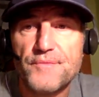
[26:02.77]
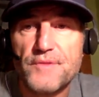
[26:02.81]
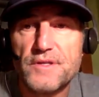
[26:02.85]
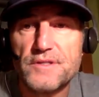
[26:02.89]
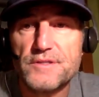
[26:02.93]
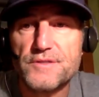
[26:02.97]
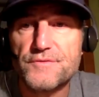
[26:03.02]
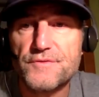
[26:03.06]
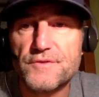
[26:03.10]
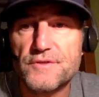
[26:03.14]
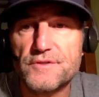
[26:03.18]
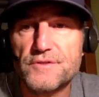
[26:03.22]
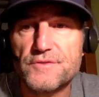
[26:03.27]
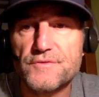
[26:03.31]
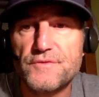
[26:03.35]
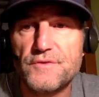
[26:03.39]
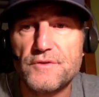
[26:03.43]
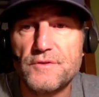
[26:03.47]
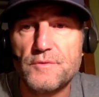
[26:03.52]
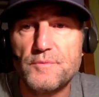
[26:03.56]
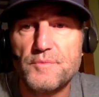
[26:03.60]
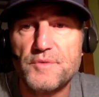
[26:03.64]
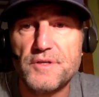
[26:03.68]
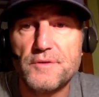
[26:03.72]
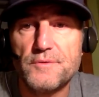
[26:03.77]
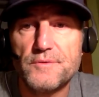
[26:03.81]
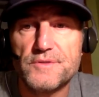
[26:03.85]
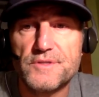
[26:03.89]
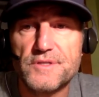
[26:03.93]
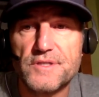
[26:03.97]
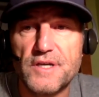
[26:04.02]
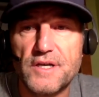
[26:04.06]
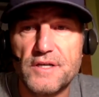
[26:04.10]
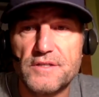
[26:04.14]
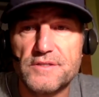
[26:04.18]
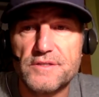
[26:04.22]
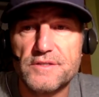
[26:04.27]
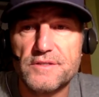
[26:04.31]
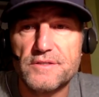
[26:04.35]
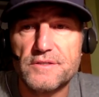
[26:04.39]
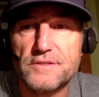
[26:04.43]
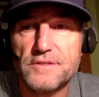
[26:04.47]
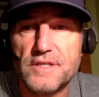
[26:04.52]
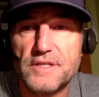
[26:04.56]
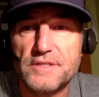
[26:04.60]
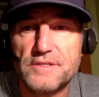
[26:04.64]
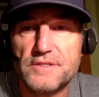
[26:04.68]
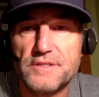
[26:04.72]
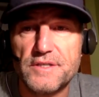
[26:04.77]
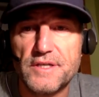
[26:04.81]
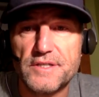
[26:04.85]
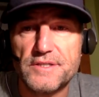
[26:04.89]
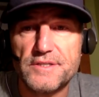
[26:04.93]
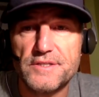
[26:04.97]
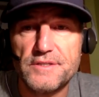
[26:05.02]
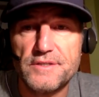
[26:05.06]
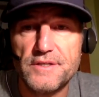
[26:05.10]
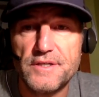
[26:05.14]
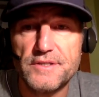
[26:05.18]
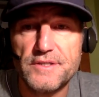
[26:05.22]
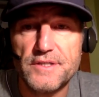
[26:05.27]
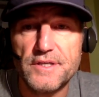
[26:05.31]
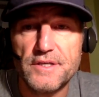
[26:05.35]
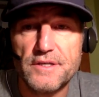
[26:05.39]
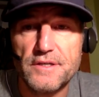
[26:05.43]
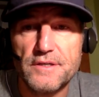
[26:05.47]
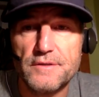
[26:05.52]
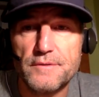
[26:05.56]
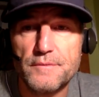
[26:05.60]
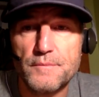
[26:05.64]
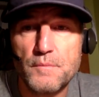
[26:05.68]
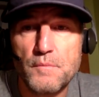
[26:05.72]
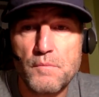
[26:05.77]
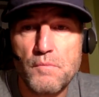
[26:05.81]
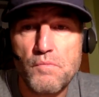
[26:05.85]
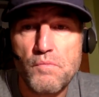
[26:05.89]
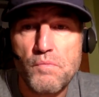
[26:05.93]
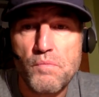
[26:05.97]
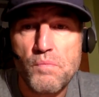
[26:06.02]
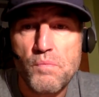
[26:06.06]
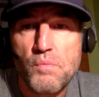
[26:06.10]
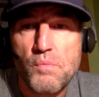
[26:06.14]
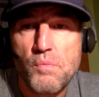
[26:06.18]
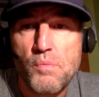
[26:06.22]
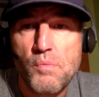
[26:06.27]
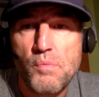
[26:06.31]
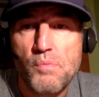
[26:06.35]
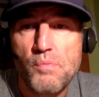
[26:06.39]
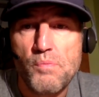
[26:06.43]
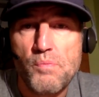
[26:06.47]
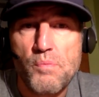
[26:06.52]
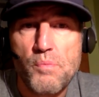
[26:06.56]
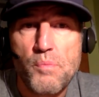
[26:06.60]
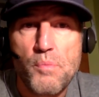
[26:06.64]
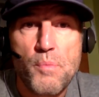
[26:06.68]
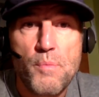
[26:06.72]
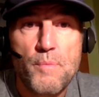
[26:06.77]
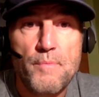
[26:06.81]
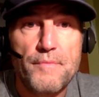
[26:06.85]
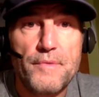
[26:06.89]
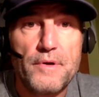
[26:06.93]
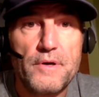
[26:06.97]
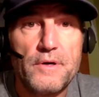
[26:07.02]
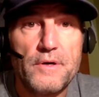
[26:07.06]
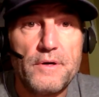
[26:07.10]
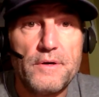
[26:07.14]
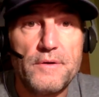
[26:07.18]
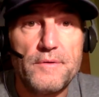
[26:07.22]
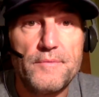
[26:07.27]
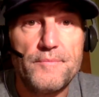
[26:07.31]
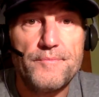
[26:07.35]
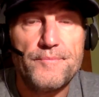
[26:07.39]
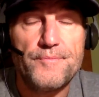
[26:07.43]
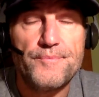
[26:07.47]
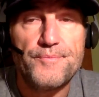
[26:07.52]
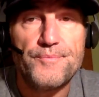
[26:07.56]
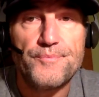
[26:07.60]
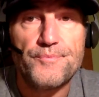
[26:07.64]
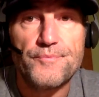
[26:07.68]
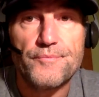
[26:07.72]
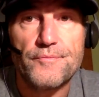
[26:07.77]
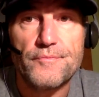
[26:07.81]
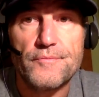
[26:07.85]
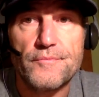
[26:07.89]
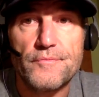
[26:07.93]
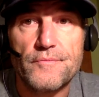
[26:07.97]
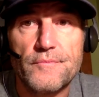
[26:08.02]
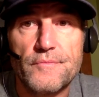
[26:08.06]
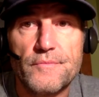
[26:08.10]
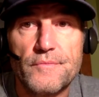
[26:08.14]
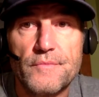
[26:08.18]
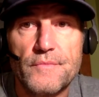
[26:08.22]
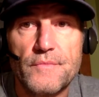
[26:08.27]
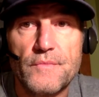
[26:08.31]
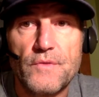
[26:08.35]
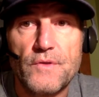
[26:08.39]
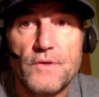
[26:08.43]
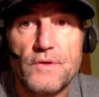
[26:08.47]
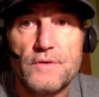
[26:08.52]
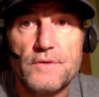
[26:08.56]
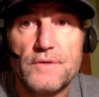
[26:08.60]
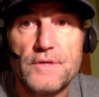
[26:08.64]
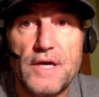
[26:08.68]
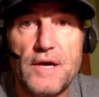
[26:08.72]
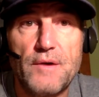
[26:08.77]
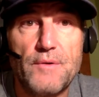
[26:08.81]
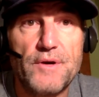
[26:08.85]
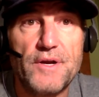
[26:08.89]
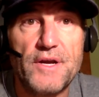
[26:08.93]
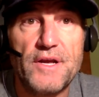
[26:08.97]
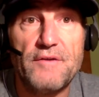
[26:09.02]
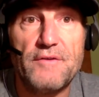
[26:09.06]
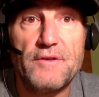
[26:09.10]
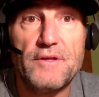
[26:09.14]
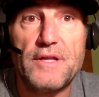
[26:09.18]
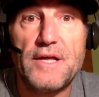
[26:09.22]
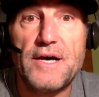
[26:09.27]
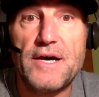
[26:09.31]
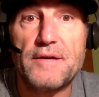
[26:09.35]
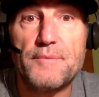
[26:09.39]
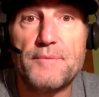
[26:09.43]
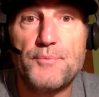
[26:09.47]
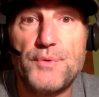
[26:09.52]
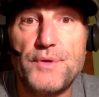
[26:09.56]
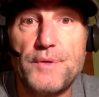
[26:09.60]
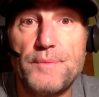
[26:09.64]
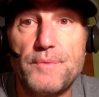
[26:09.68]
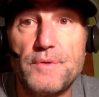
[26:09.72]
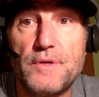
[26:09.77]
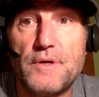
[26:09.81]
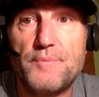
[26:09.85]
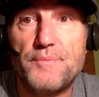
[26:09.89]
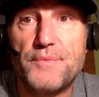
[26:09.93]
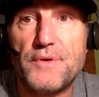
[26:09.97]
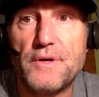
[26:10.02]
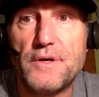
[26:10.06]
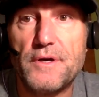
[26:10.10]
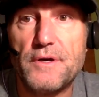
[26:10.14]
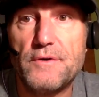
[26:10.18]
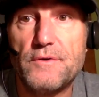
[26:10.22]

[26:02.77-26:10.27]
His first full be at Wisconsin. That's next year, I take it. Yeah, we're gonna have a lot of people up there.